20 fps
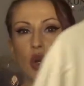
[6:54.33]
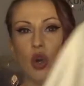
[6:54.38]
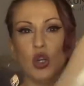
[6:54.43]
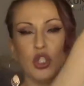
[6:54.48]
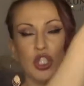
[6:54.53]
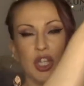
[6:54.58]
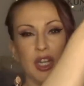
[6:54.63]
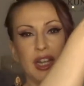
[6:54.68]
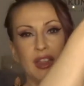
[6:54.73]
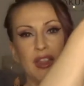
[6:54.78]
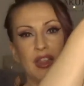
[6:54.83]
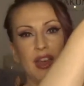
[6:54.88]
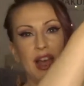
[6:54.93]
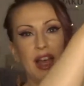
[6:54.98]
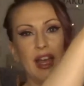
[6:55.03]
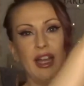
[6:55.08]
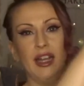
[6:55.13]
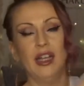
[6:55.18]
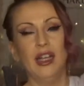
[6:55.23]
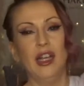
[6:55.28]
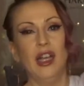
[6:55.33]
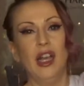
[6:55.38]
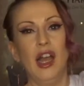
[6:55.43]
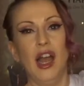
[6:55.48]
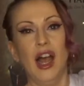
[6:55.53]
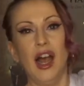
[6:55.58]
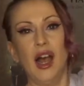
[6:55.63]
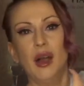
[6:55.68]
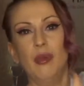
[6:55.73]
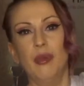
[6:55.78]
hood on it there,
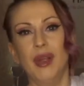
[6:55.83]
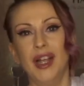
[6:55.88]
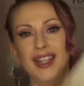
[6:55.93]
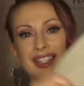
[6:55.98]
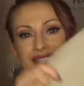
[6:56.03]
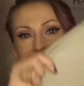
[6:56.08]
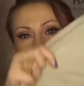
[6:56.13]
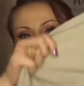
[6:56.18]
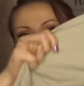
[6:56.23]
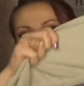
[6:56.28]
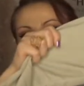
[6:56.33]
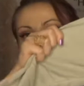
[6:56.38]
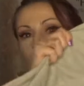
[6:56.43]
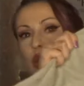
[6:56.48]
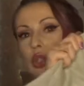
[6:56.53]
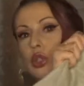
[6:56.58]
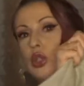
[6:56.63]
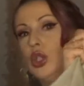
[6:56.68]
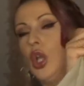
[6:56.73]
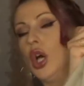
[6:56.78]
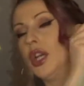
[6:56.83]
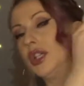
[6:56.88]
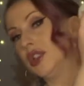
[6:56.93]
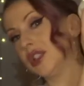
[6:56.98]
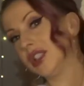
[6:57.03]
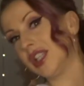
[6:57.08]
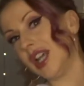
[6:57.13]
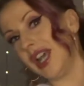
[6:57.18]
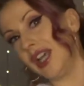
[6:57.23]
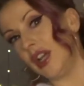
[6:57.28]
and says
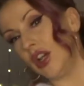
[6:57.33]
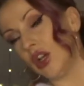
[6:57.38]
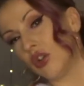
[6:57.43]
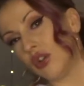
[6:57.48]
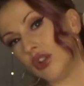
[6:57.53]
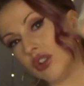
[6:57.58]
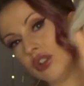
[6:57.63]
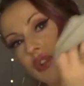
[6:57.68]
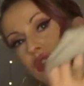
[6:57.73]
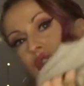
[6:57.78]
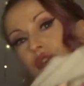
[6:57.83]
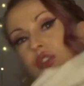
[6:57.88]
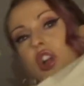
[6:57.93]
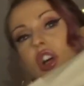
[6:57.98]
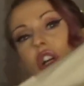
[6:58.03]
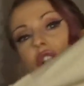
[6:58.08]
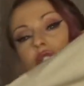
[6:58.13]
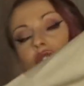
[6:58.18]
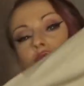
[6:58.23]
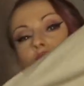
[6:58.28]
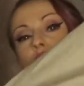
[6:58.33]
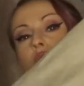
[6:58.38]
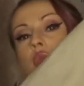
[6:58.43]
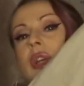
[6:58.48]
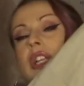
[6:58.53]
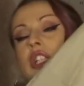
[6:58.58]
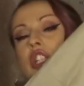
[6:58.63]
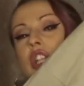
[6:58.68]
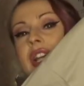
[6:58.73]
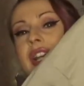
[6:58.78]
loyalty across the front,
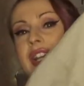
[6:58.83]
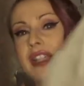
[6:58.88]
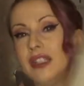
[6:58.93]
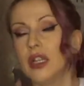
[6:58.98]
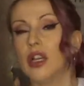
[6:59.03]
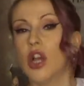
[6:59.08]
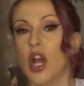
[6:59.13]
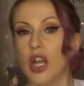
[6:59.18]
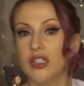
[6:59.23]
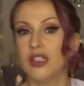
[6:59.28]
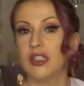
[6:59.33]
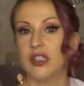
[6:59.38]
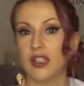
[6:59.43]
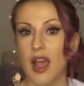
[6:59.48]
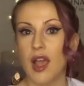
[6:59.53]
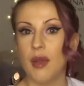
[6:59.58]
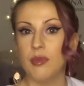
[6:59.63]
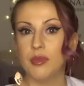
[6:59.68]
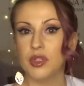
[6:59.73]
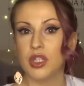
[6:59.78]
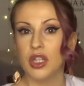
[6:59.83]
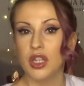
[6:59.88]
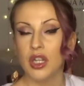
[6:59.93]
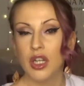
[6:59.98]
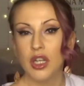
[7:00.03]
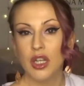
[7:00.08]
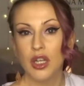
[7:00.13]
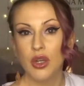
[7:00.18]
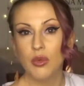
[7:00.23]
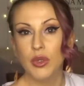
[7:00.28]
which is a concept
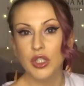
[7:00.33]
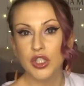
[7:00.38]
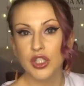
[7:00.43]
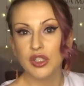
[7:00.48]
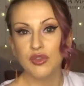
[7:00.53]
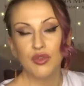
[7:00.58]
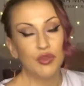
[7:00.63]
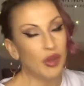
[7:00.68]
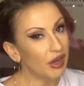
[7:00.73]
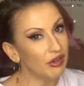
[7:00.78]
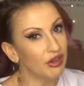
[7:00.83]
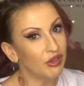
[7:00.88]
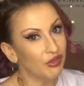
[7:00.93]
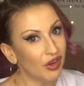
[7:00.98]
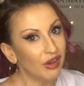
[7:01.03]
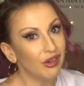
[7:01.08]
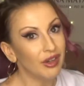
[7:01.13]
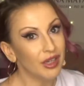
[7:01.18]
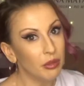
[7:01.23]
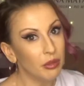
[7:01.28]
which is very, very